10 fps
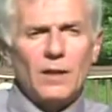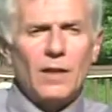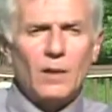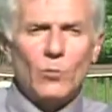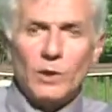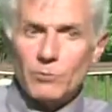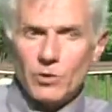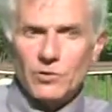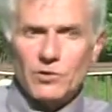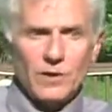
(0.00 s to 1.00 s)
And one
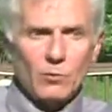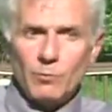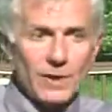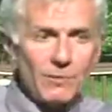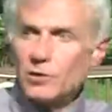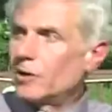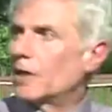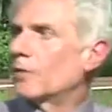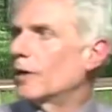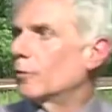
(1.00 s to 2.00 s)
person said, well, maybe a
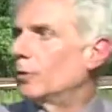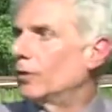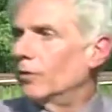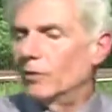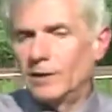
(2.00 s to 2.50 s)
generator blew.